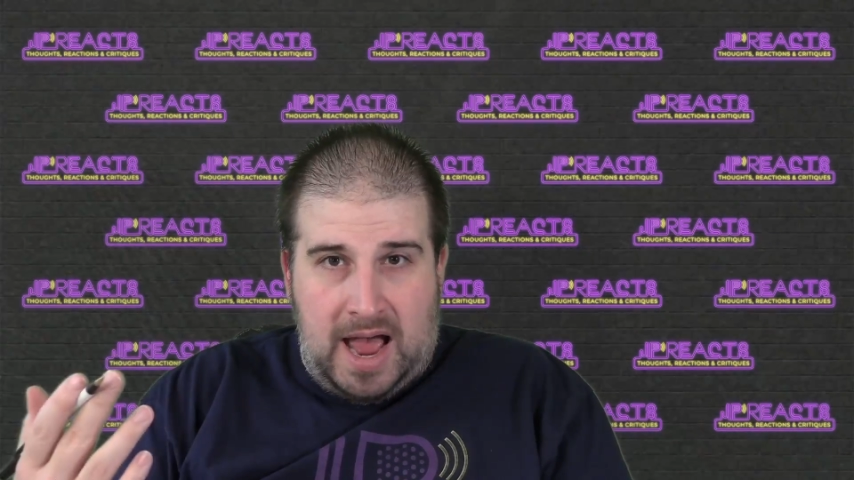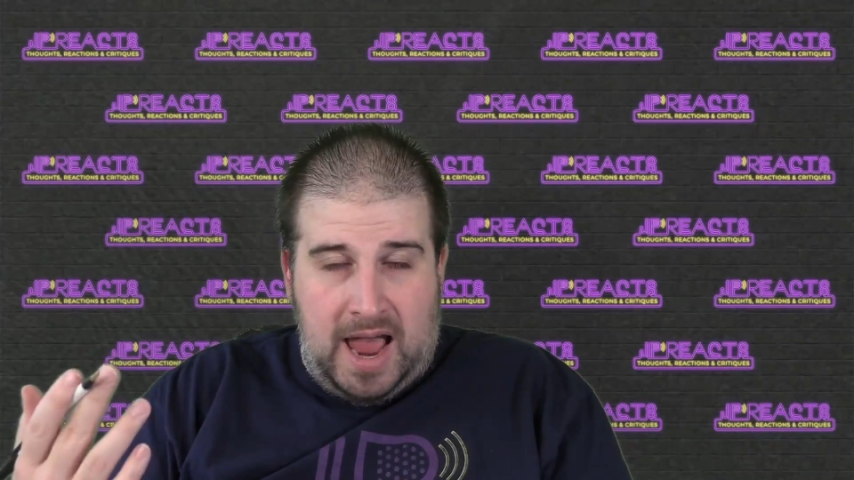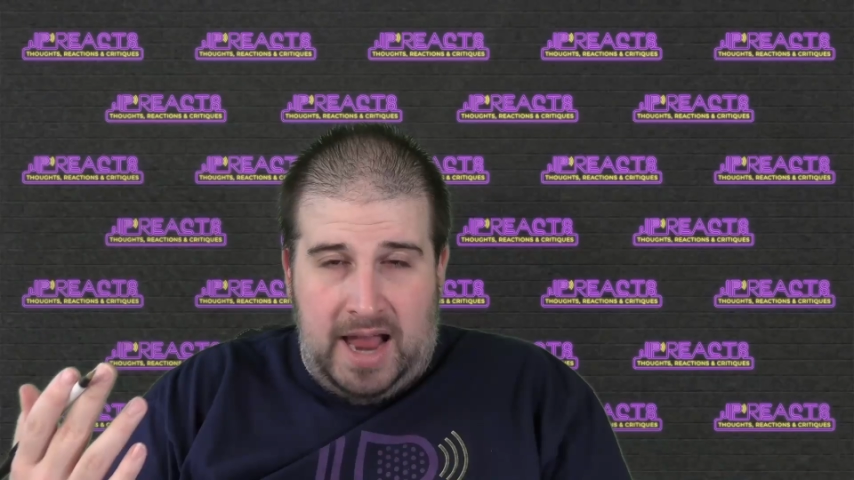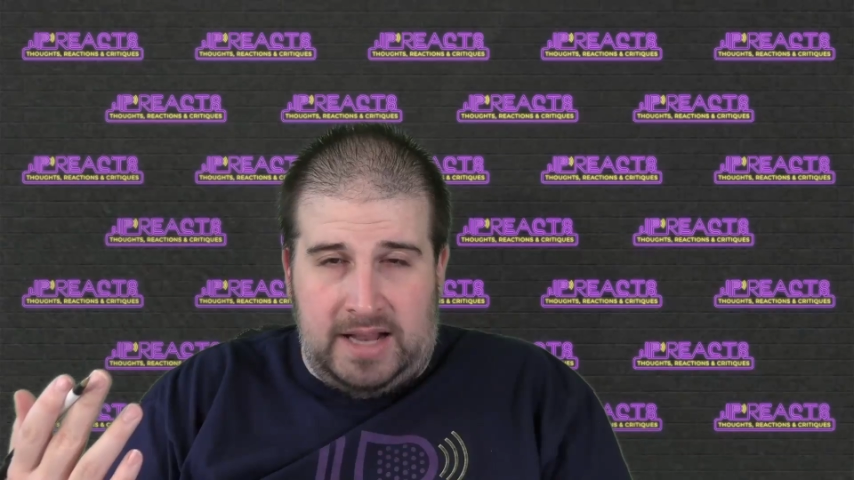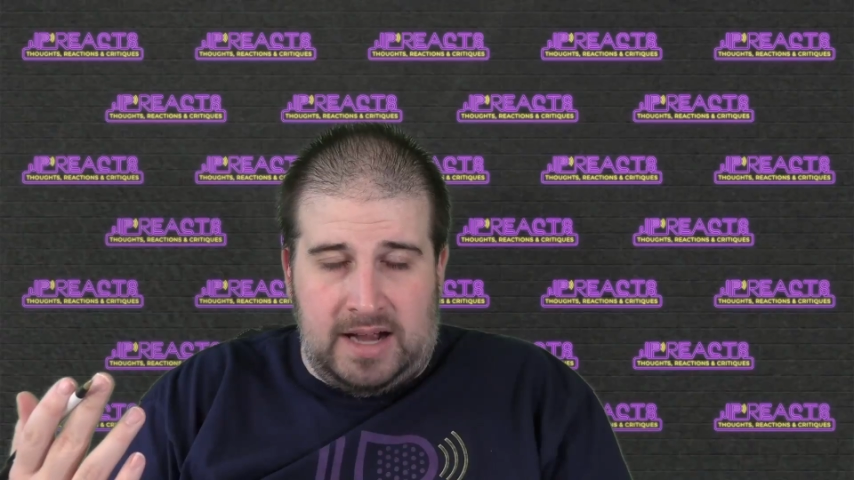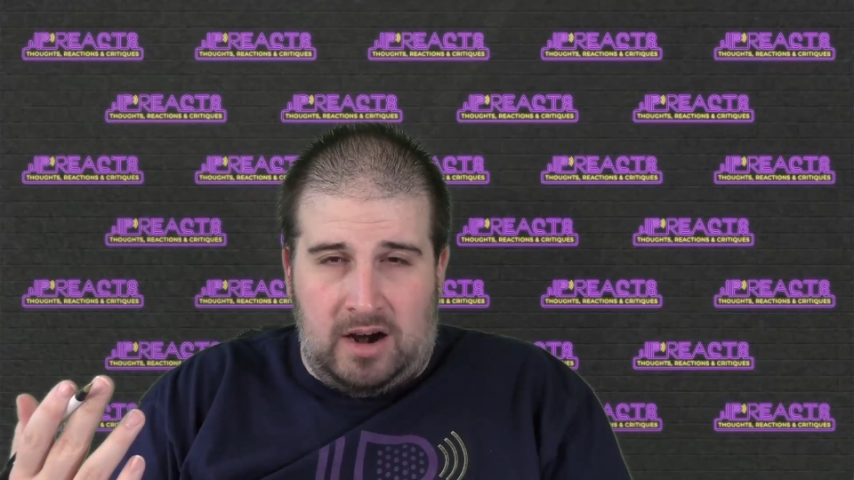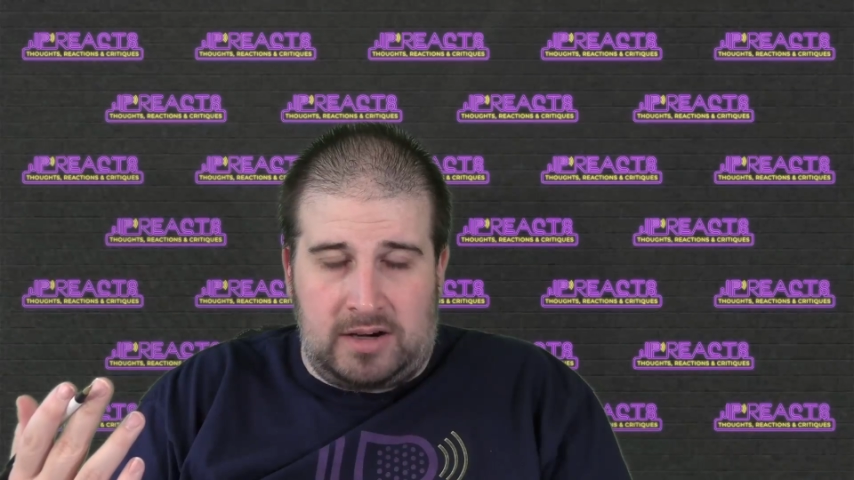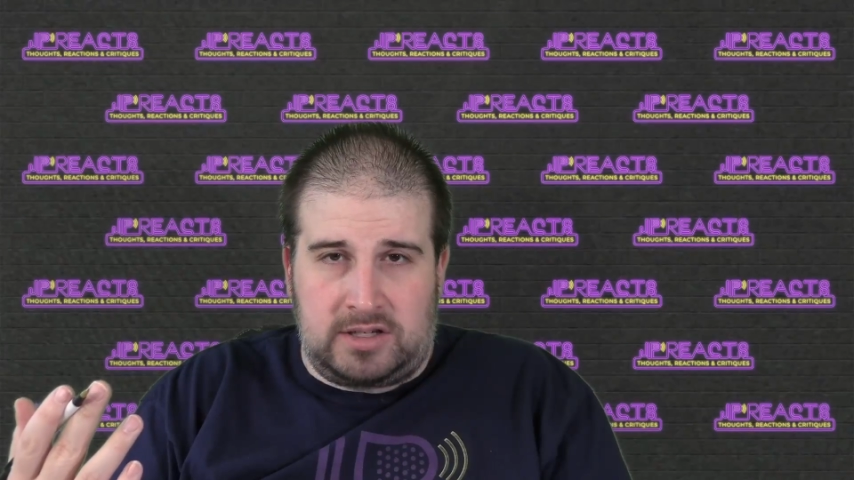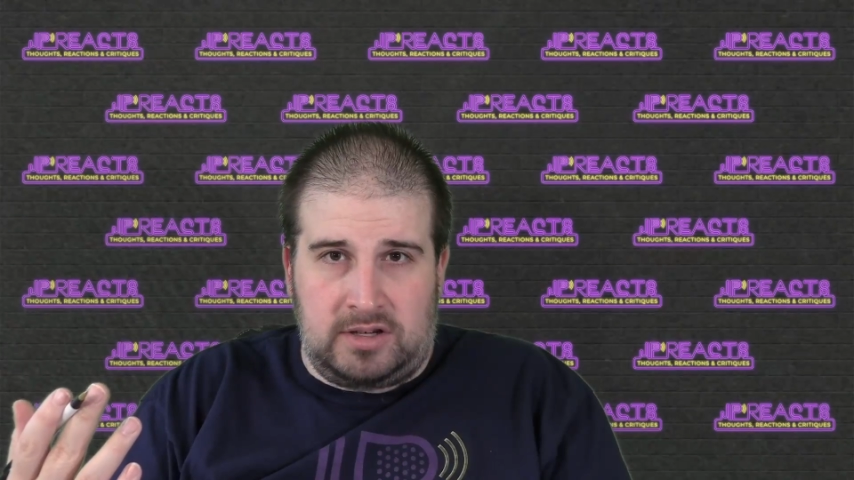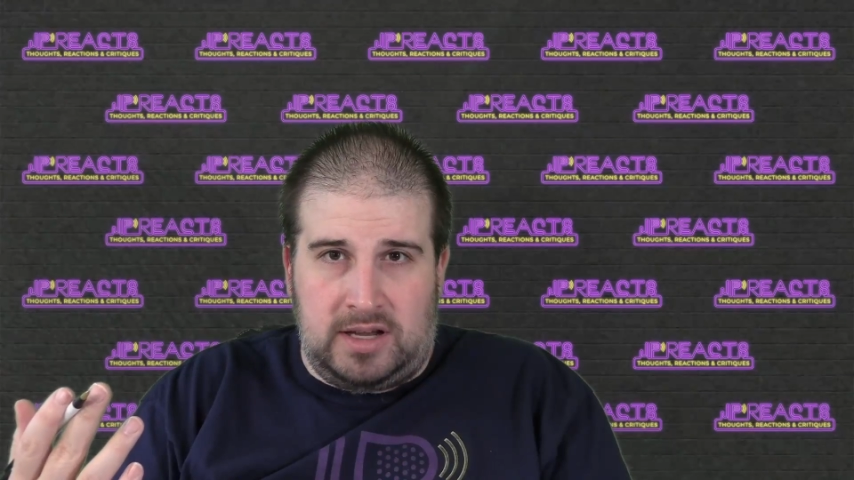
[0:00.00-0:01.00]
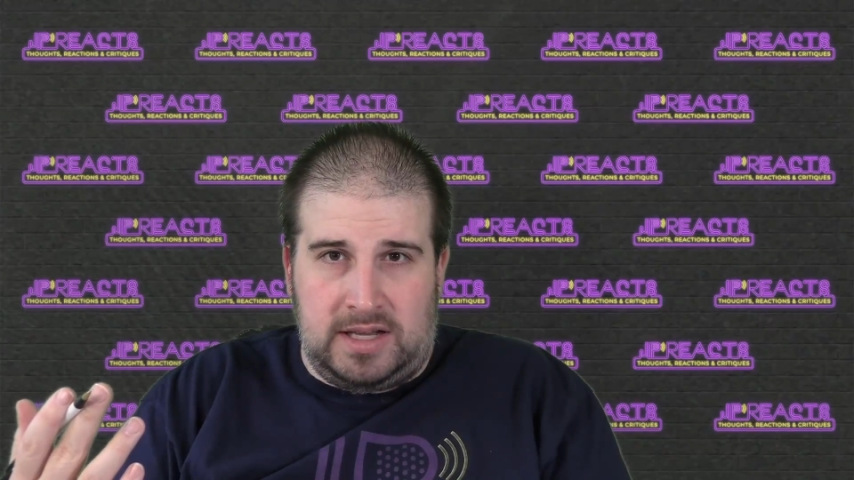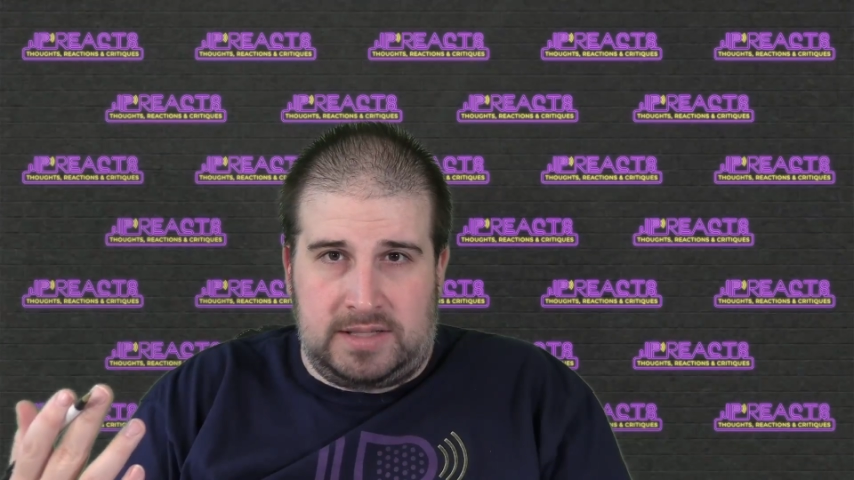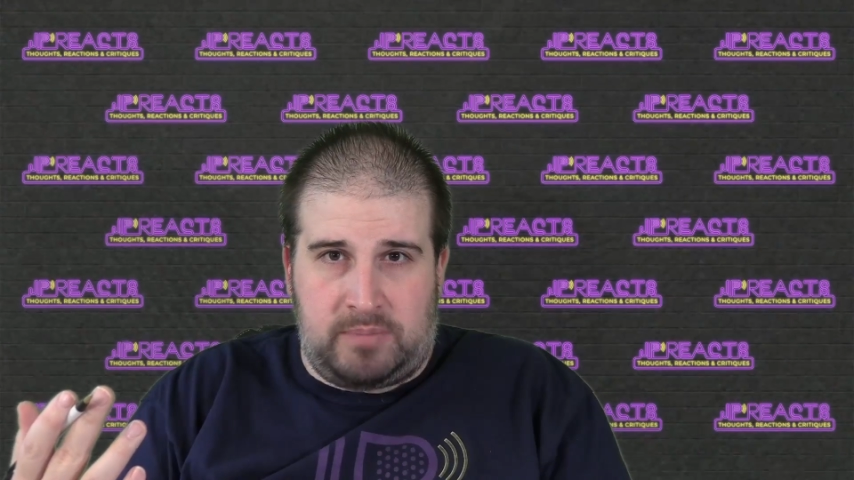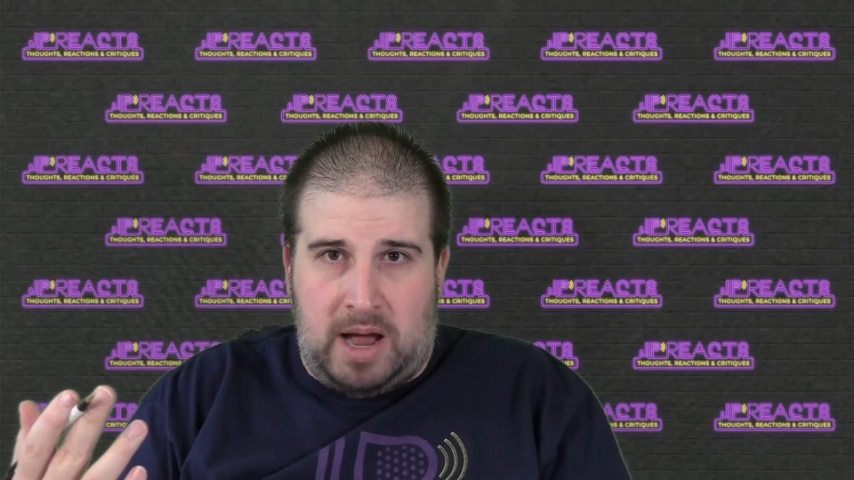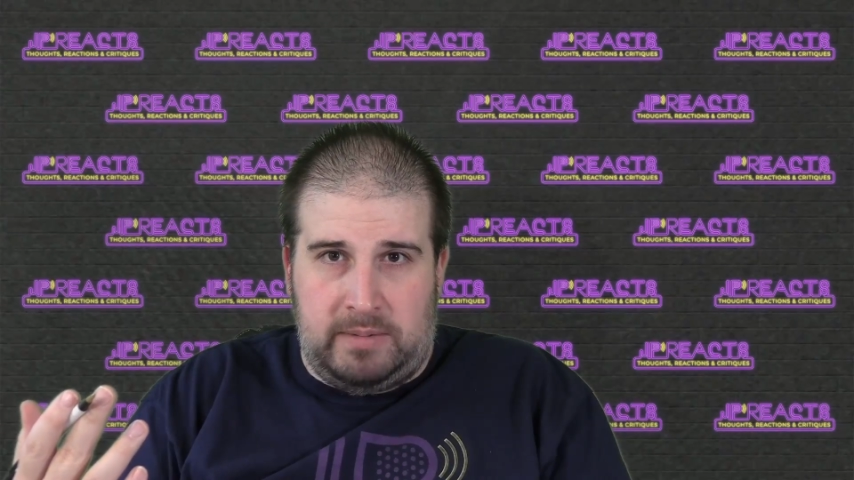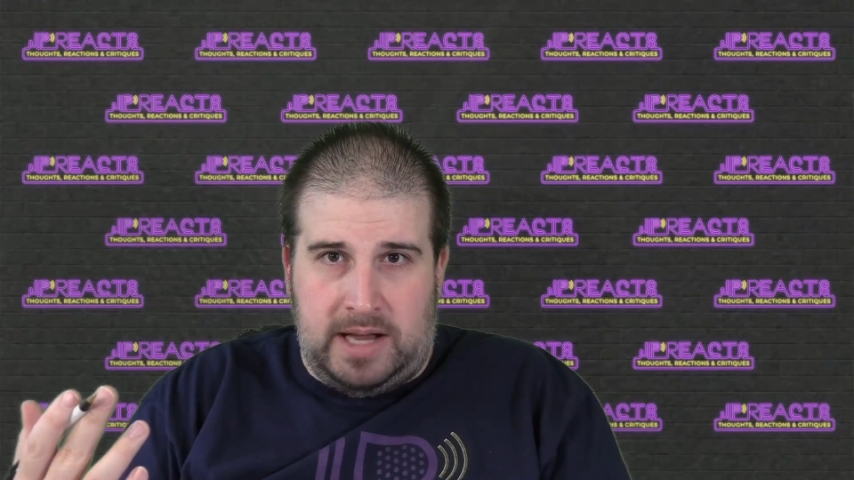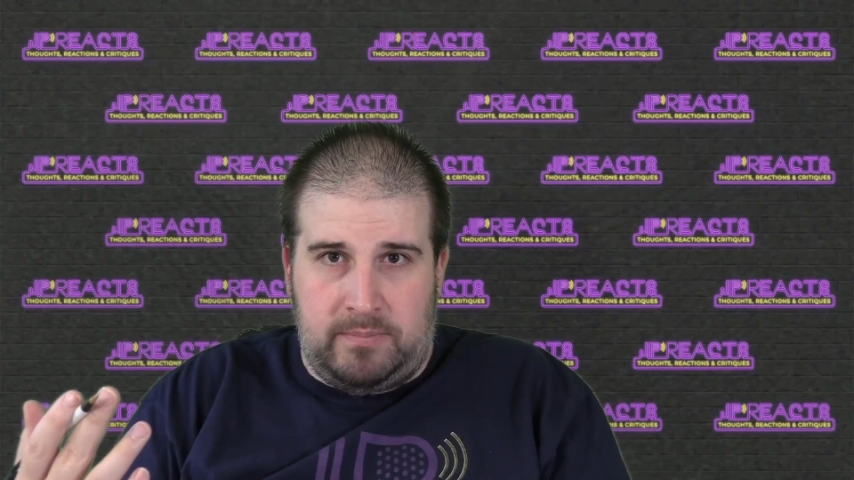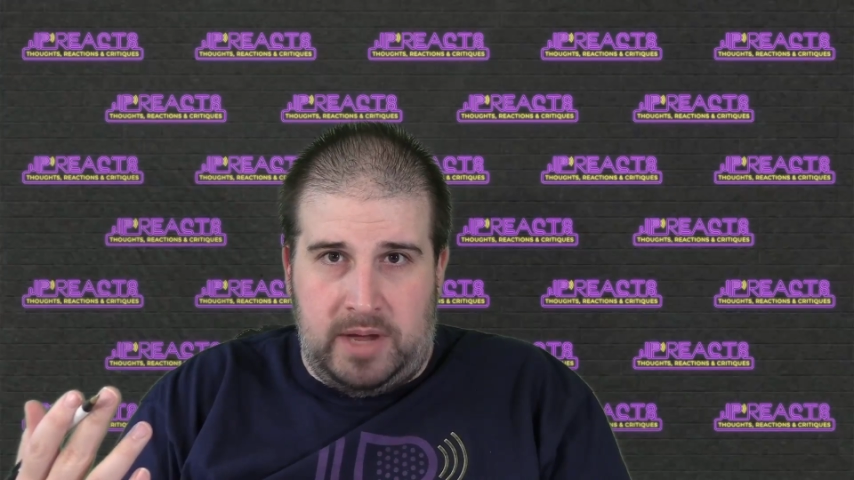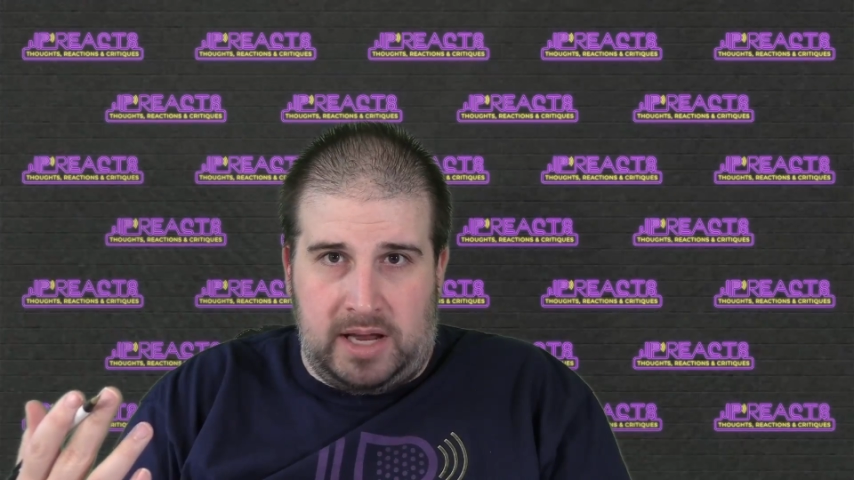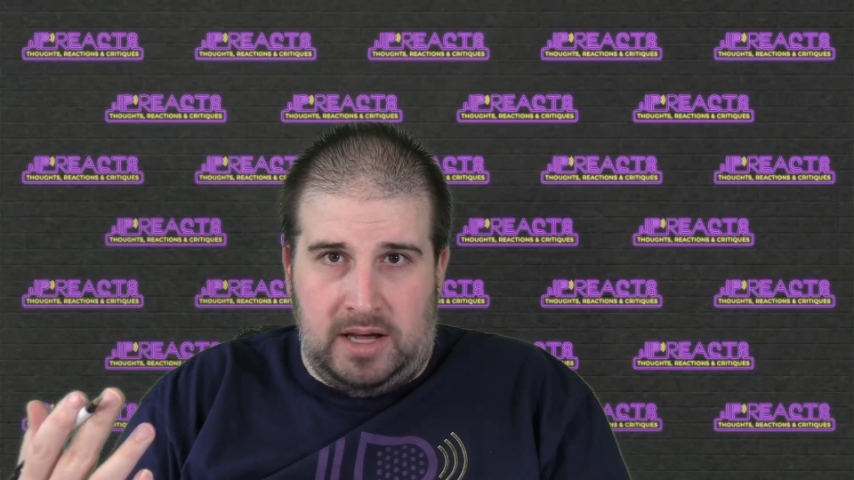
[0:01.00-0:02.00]
the ark is probably
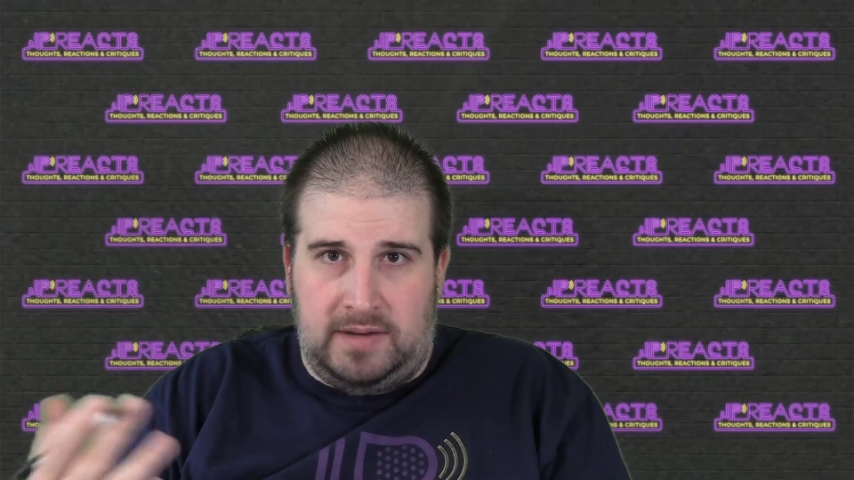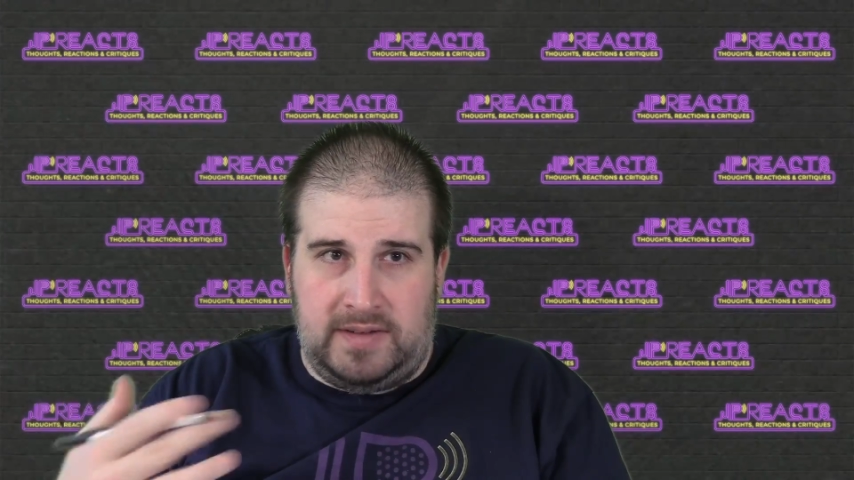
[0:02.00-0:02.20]
not big enough.